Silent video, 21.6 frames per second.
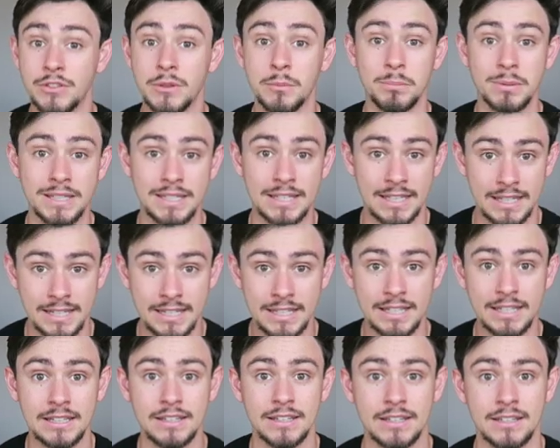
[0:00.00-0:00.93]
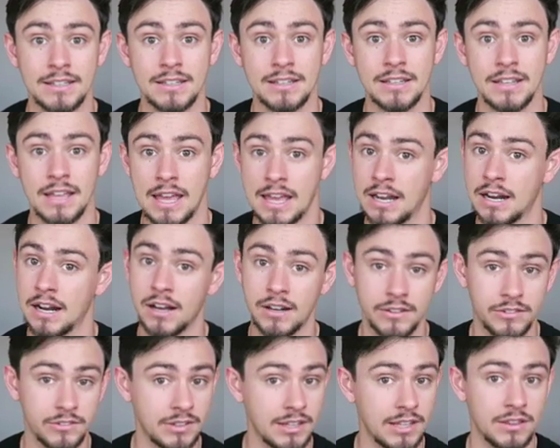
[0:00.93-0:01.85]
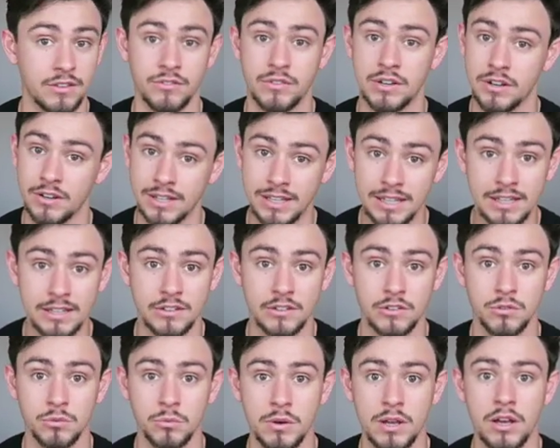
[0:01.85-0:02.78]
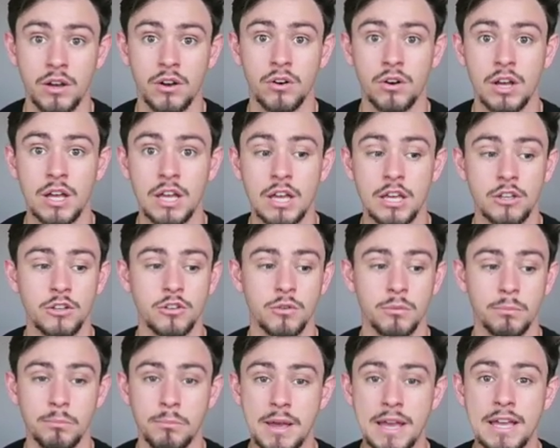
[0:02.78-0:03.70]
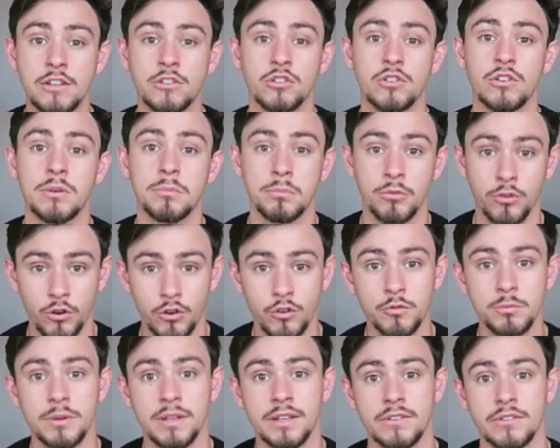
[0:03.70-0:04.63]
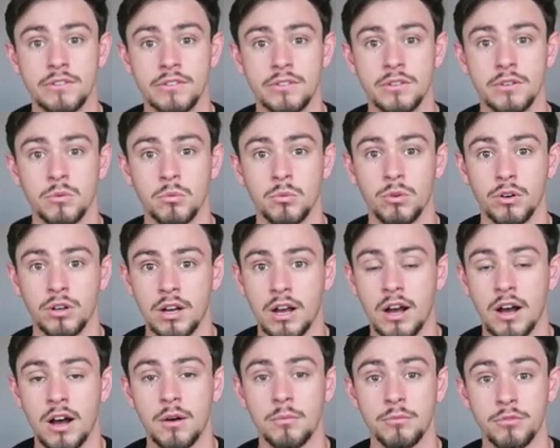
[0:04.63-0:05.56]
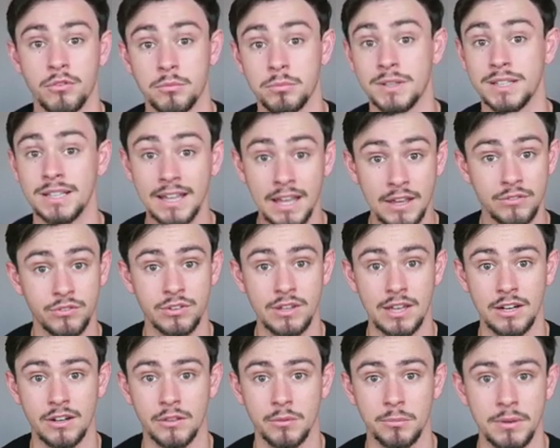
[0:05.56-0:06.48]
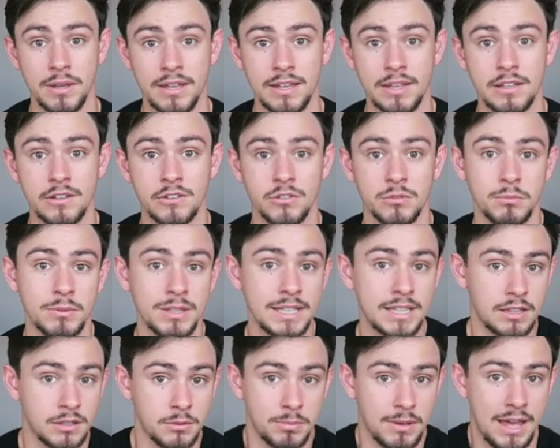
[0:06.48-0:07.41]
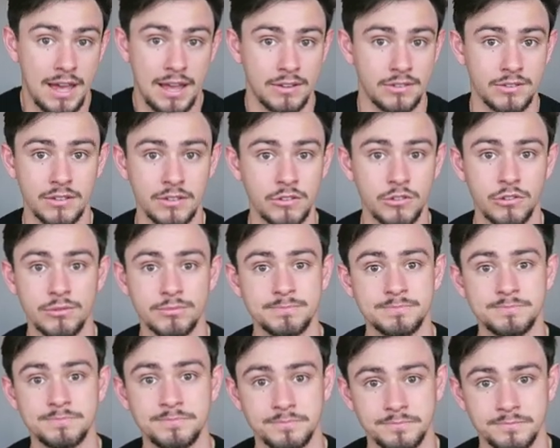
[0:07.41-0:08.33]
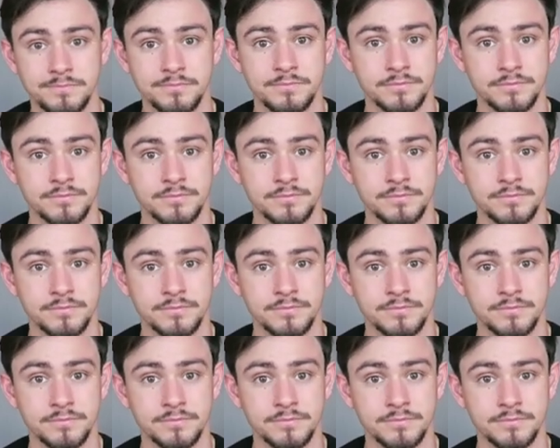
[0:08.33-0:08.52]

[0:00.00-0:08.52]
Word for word: At the beginning, and honestly at the very end as well, your major improvements will come from the left side of the page, meaning the passage.